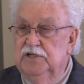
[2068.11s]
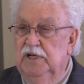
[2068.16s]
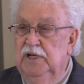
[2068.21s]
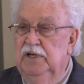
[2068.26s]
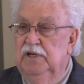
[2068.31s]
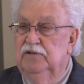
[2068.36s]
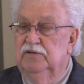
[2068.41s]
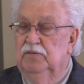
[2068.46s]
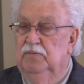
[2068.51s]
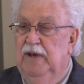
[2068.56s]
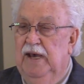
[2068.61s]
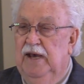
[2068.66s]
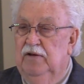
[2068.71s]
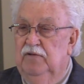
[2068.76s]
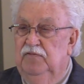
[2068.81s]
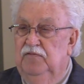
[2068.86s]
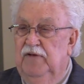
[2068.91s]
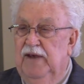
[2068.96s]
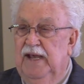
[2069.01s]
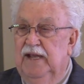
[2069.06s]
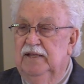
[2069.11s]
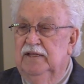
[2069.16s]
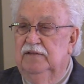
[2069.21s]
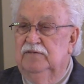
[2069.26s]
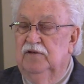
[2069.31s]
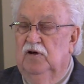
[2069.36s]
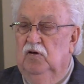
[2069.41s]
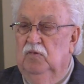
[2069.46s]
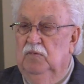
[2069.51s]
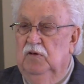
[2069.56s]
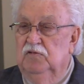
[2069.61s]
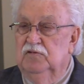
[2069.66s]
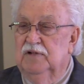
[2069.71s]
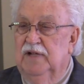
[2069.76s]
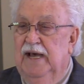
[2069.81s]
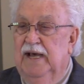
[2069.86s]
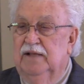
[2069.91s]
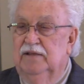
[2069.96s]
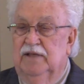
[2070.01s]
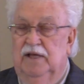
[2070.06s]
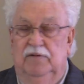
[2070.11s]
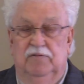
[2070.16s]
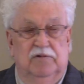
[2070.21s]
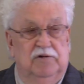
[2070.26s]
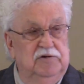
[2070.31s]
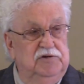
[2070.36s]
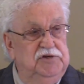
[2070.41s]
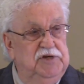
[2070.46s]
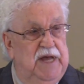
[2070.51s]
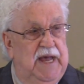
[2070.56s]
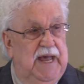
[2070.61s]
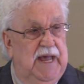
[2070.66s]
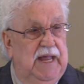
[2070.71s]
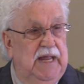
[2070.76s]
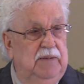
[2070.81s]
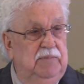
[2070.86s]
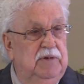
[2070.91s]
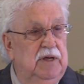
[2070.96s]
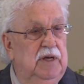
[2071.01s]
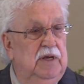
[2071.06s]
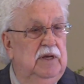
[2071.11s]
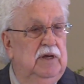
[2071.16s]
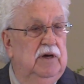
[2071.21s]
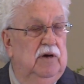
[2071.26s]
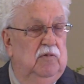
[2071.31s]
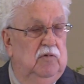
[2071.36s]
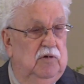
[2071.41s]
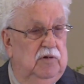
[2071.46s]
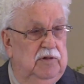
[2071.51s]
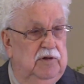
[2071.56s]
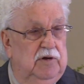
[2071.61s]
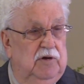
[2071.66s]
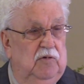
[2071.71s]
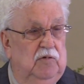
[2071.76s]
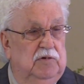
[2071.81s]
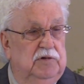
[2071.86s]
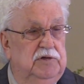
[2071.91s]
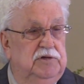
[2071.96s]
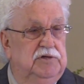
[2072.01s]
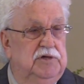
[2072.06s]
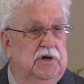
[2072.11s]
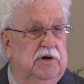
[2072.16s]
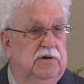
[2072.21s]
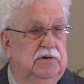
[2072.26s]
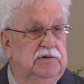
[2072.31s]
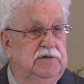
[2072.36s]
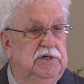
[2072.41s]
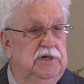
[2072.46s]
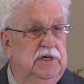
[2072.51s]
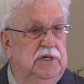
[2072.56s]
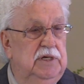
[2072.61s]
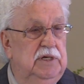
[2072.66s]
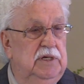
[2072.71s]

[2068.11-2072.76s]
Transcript: As a matter of fact, it's almost like they were ashamed of where they're going to church.